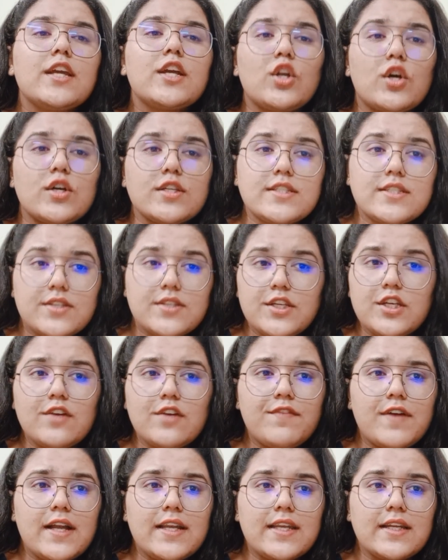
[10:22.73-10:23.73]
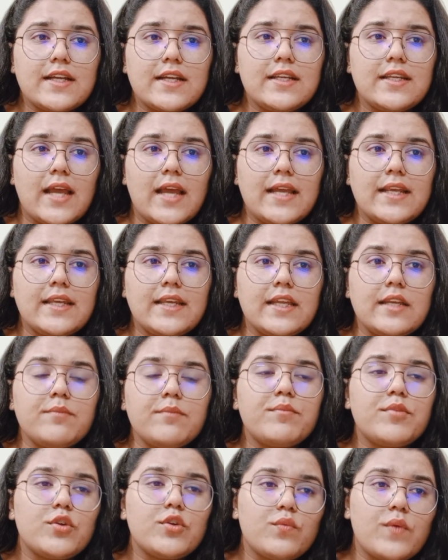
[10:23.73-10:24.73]
Clause 3 of Article
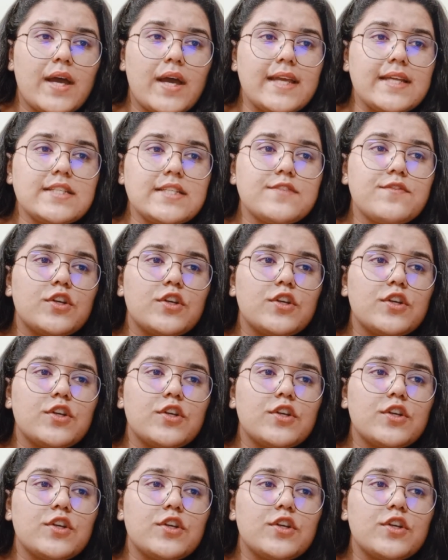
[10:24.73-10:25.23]
19 provides